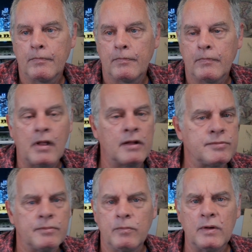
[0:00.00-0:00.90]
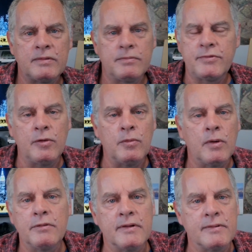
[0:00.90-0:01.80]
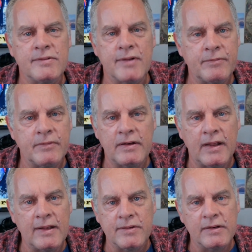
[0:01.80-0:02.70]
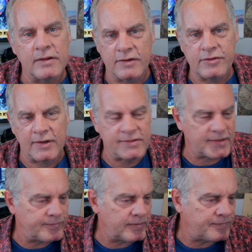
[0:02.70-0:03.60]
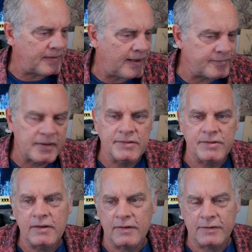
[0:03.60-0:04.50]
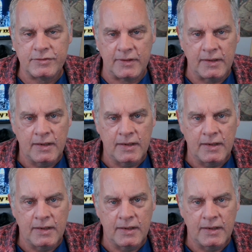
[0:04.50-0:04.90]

Because we're 270 days into this shit, 75 days into this shit.